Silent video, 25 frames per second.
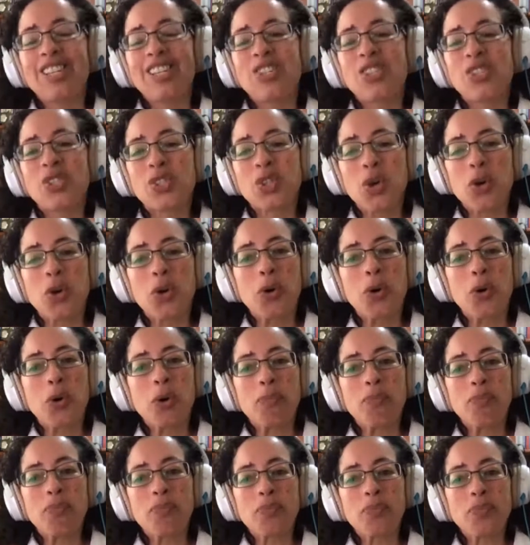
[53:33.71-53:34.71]

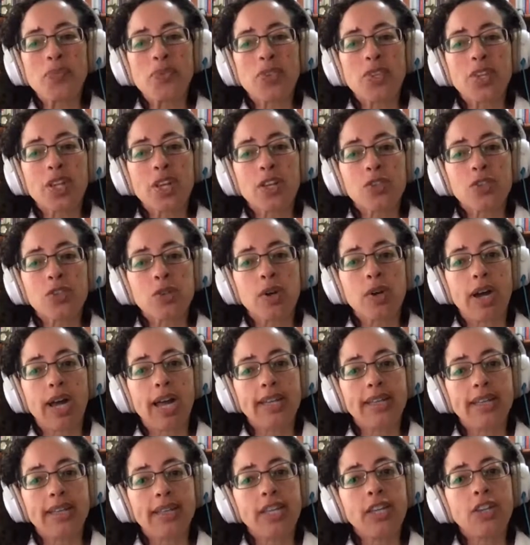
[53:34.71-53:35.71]
So
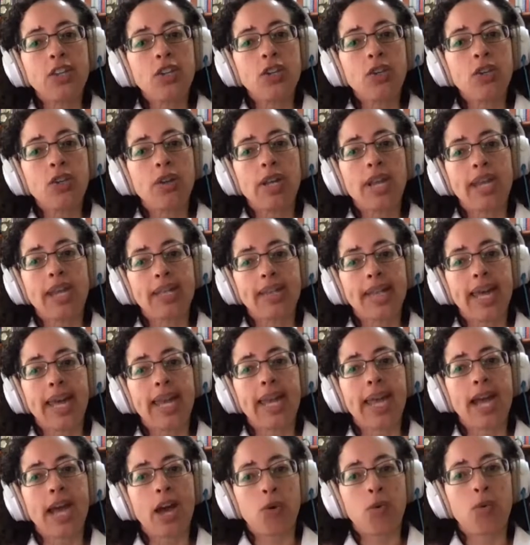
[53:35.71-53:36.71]
I think, you know, like
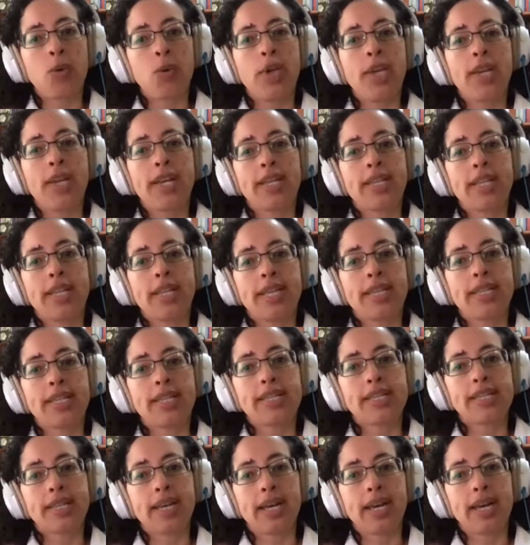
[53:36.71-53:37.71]
that
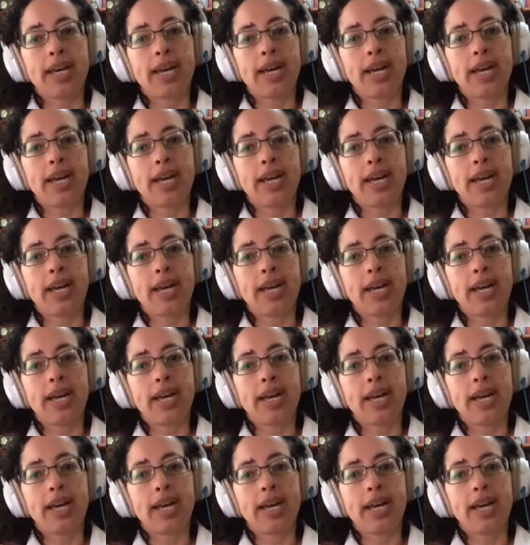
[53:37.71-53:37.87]
awareness,